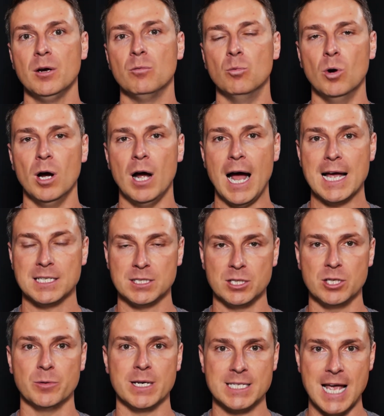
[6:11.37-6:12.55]
were asked to
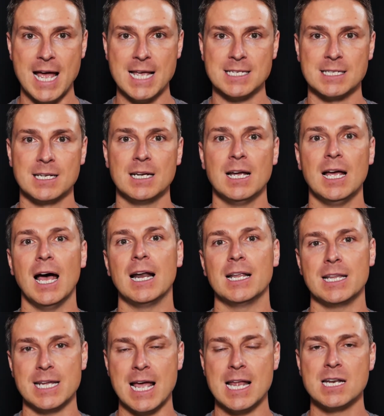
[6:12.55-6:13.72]
do a test, and at
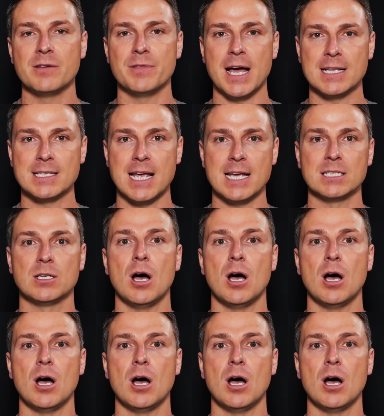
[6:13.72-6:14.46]
the end of that test,